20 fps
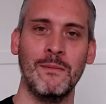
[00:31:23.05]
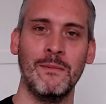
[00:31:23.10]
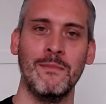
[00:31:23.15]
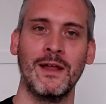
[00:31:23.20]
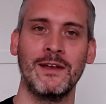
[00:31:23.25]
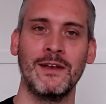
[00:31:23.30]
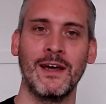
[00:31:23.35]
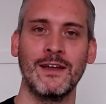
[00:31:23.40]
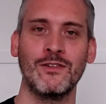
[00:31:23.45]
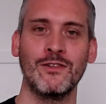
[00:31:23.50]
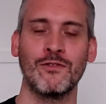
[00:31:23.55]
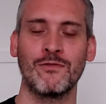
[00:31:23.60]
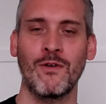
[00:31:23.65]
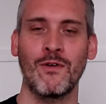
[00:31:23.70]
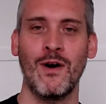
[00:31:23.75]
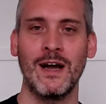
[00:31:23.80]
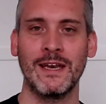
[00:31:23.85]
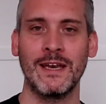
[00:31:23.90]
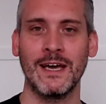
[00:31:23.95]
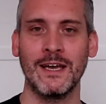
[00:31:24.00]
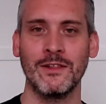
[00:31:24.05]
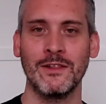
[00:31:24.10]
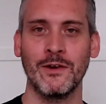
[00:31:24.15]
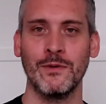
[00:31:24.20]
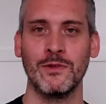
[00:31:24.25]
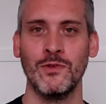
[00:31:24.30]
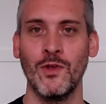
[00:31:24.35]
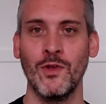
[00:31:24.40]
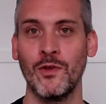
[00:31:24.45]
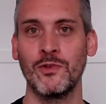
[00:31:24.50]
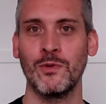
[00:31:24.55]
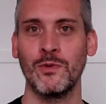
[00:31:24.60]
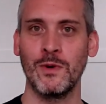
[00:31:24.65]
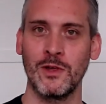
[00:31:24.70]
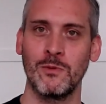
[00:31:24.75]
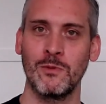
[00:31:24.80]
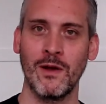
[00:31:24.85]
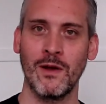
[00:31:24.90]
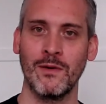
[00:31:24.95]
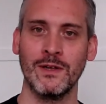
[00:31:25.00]
Monday to Friday, so as not to
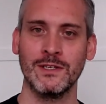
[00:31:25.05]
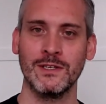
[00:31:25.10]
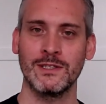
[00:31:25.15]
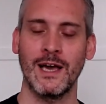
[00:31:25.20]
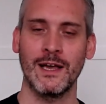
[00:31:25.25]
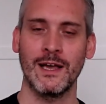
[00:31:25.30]
experience